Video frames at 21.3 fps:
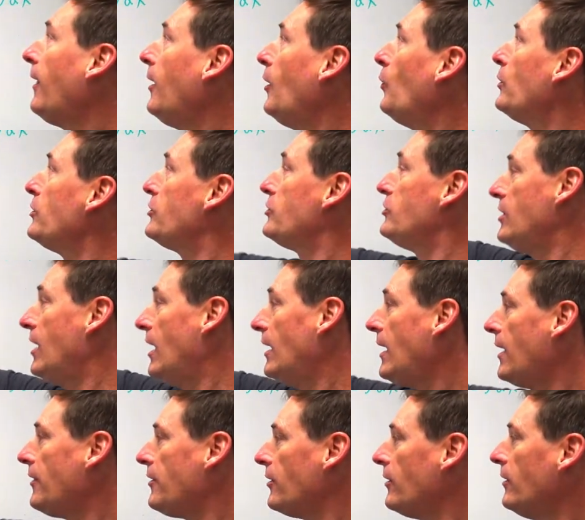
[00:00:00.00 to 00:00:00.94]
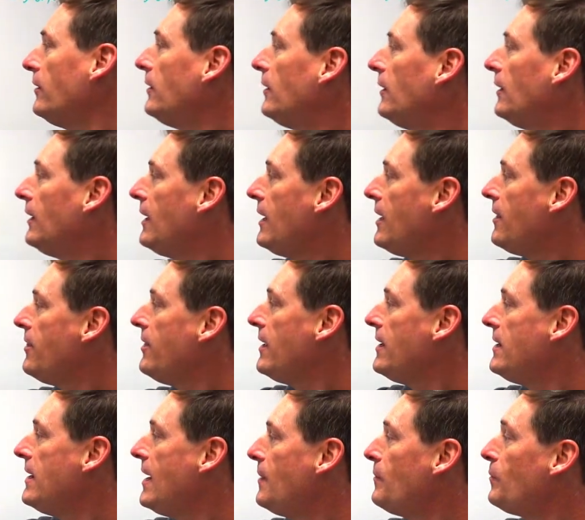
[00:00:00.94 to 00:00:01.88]
was none other
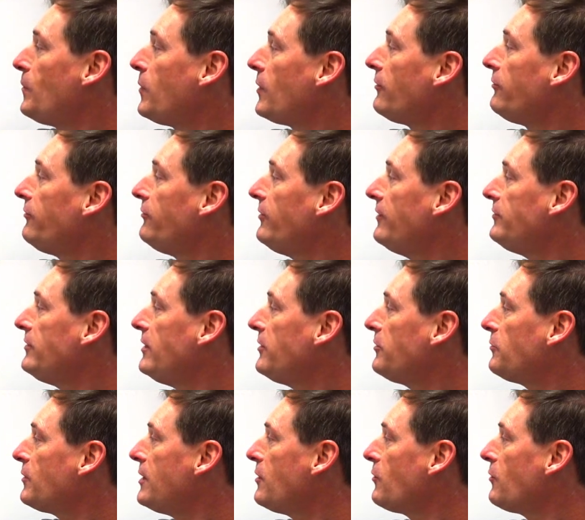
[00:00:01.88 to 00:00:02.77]
than number 53